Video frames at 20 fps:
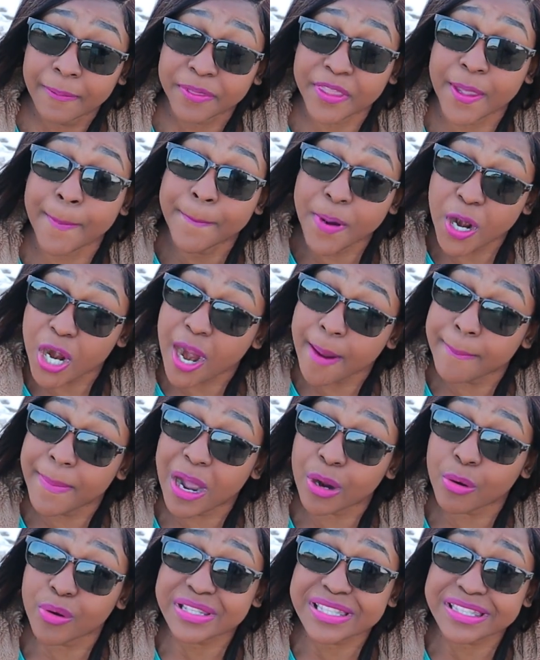the burger
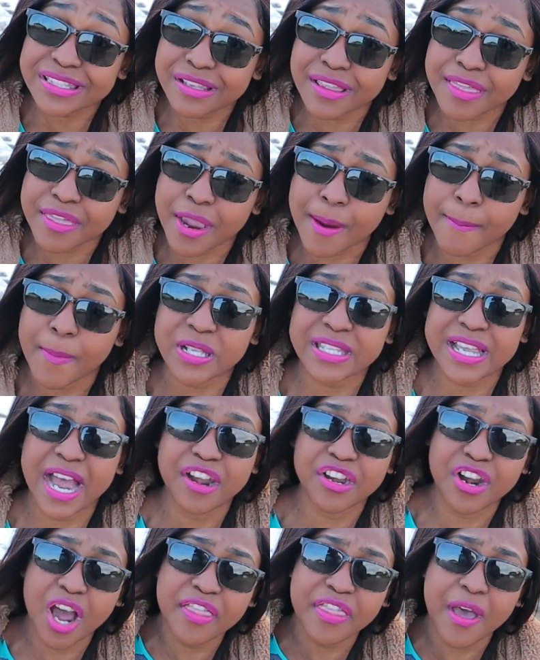bag was still there, but
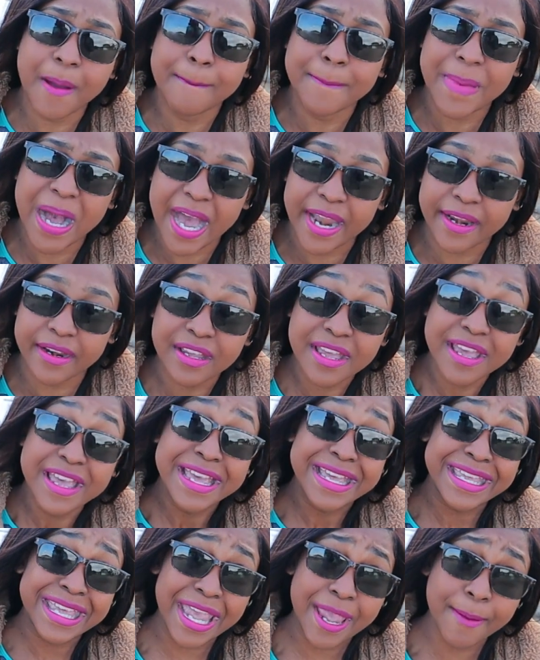another man
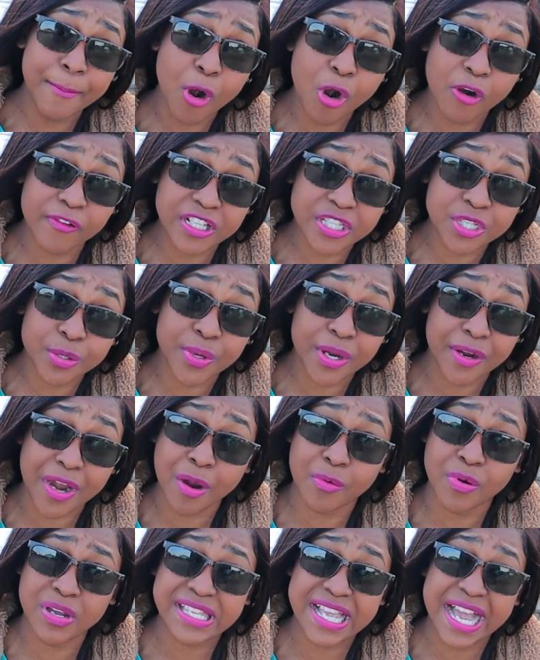came over to where
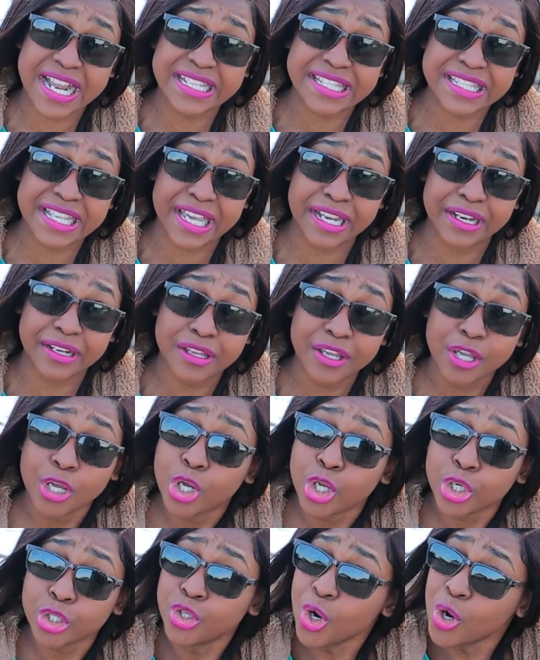I was and said,
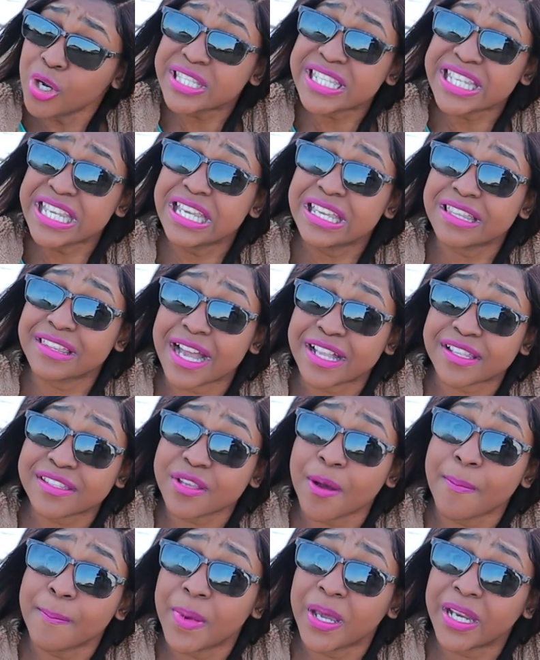don't eat that,
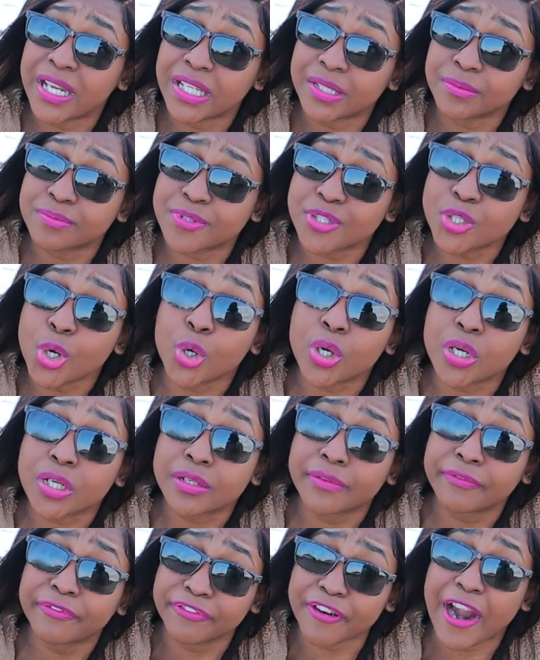somebody took
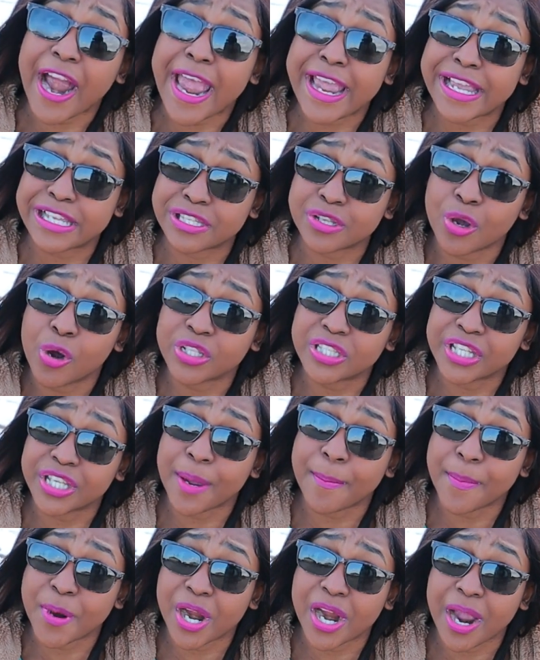fries out of
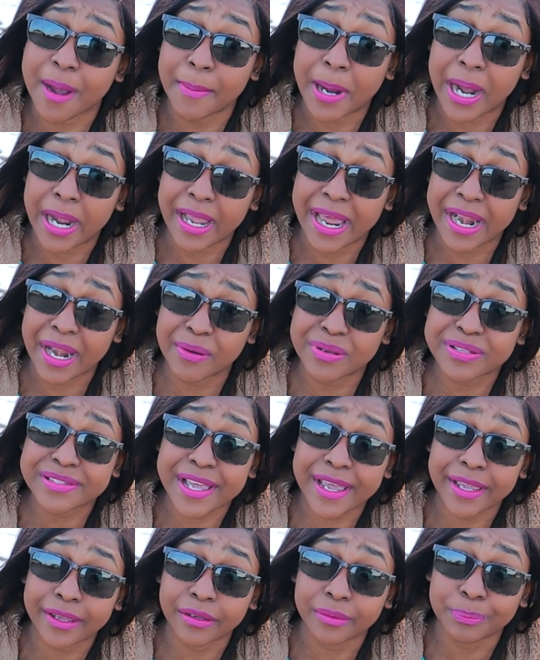your burger bag. And I was
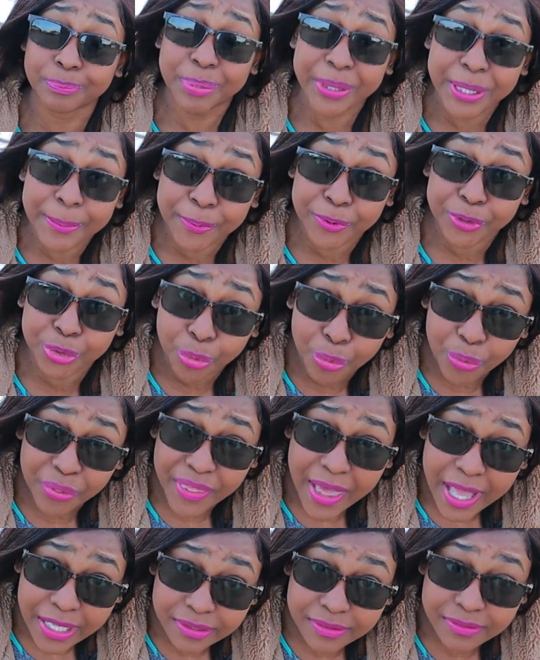like, people do
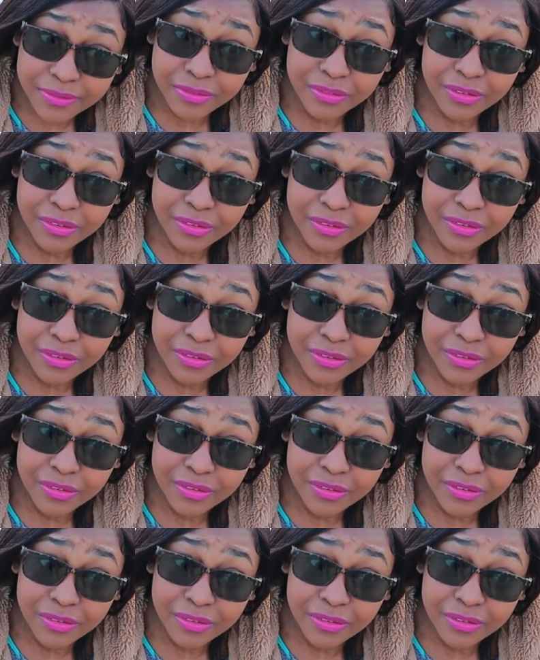that?